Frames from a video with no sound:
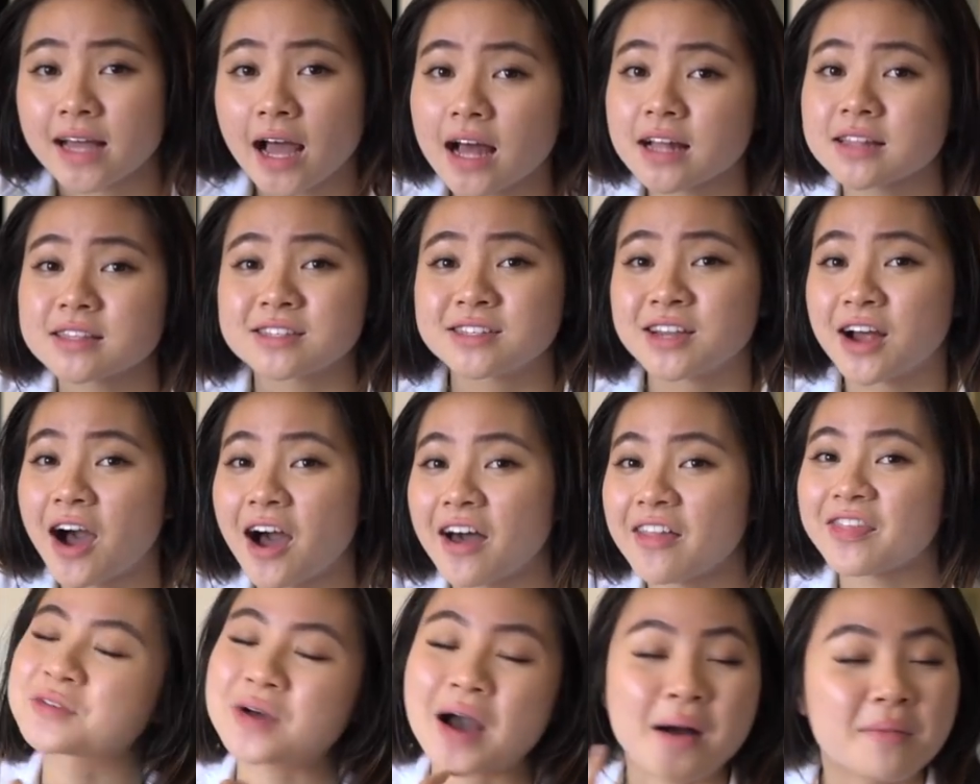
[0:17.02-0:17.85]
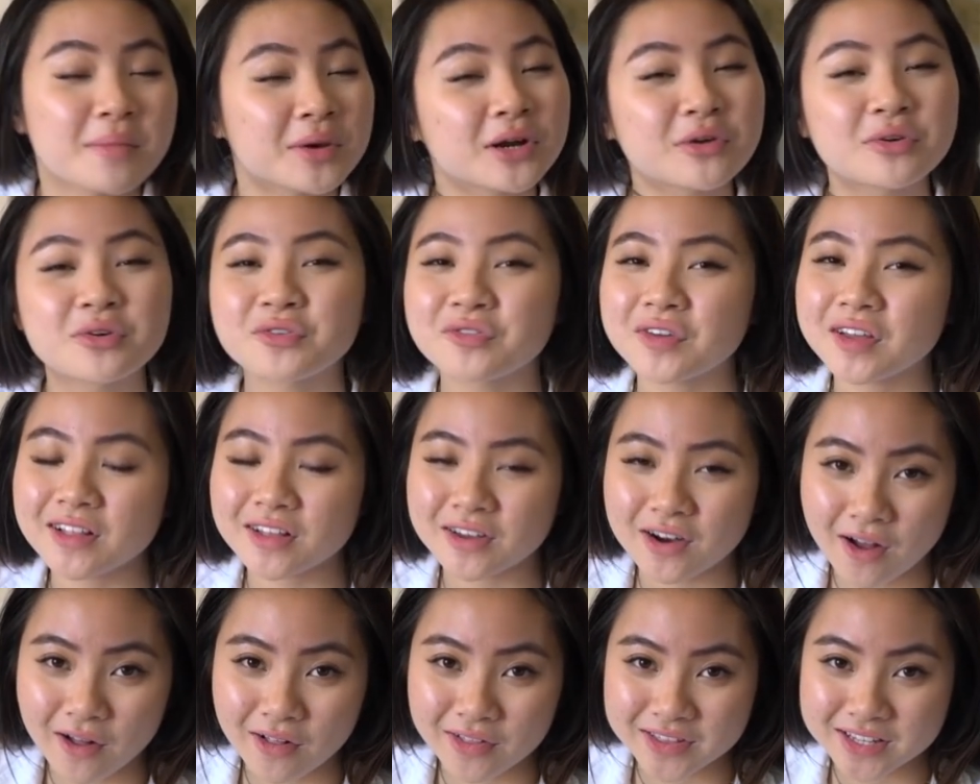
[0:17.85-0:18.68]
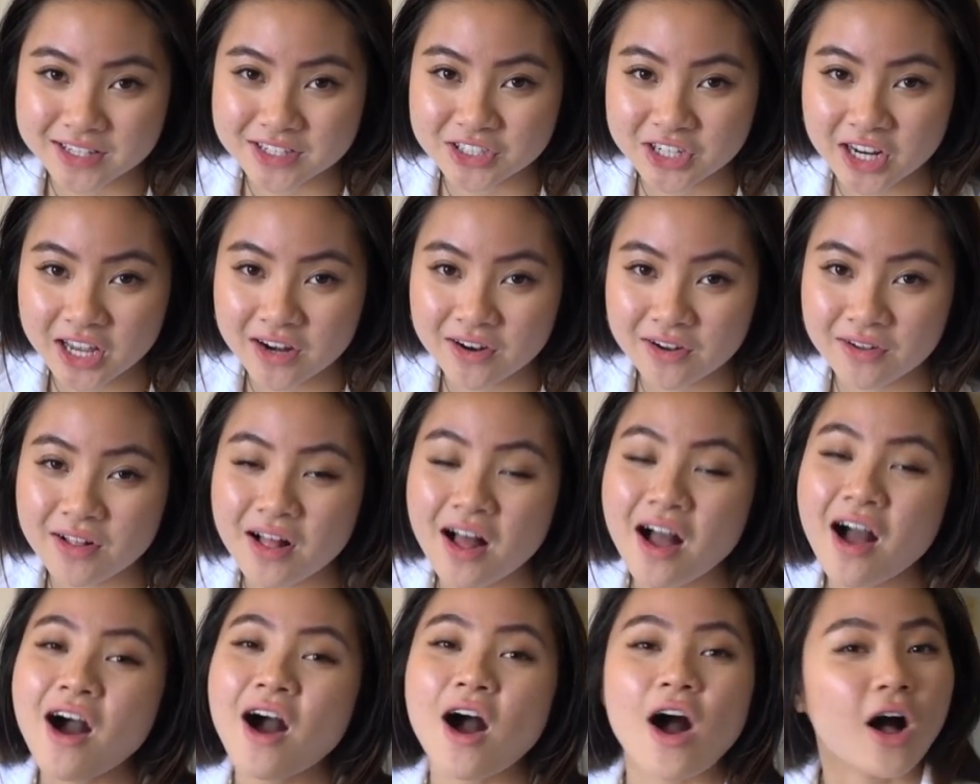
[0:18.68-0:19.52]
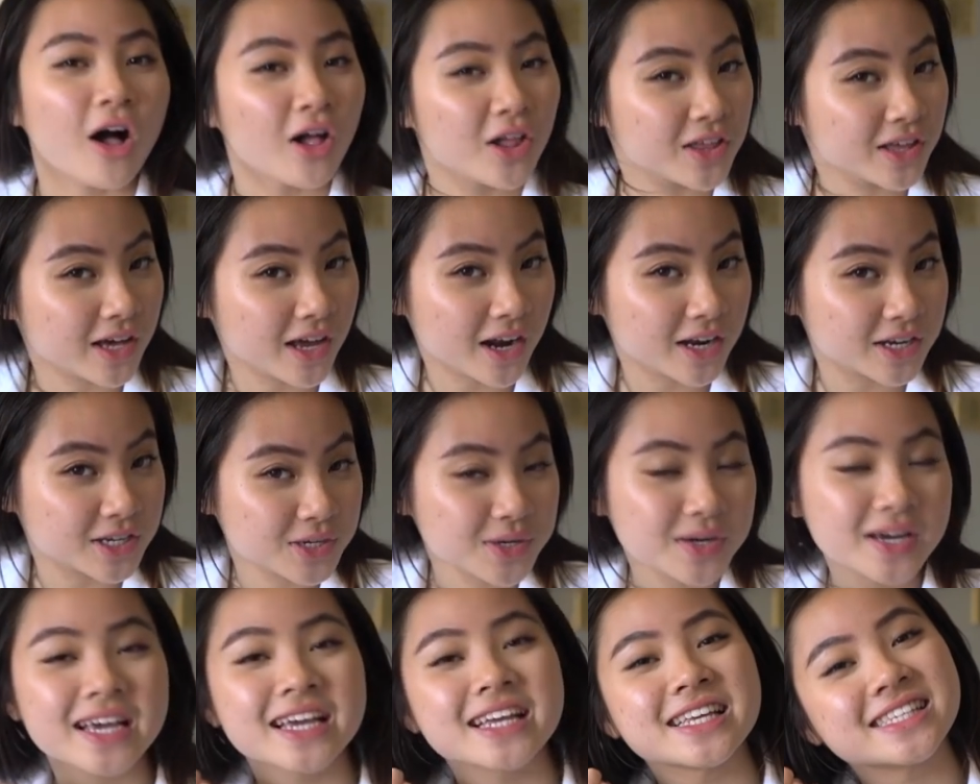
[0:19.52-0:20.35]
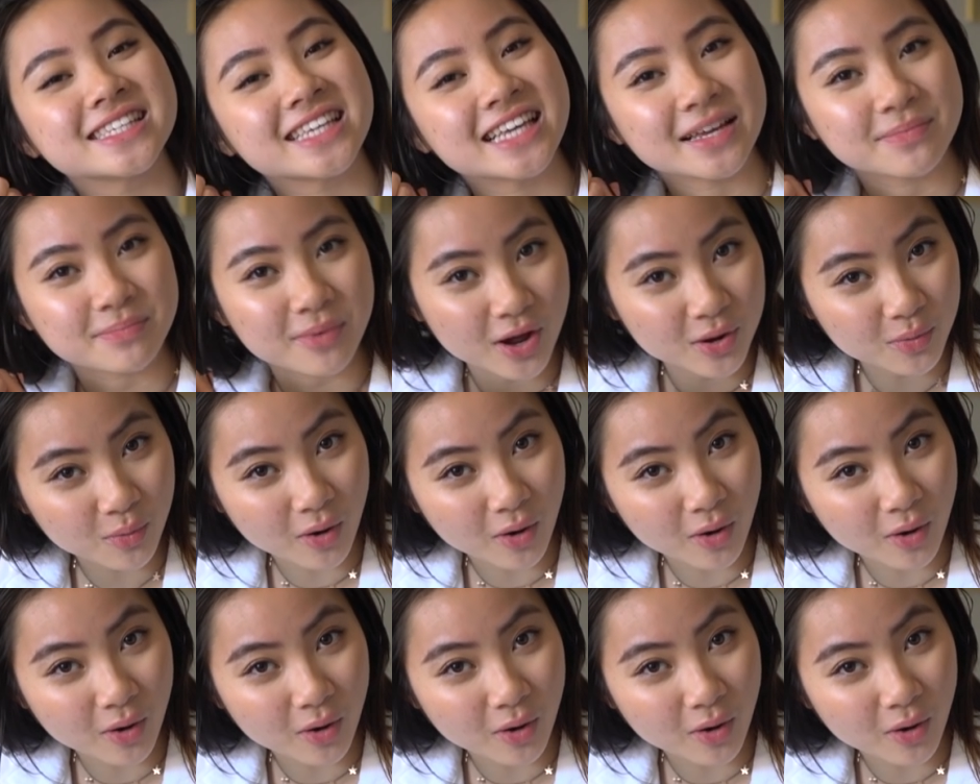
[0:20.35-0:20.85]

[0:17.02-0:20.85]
that's not. So I'm going to reveal it all in this channel. All you got to do is keep on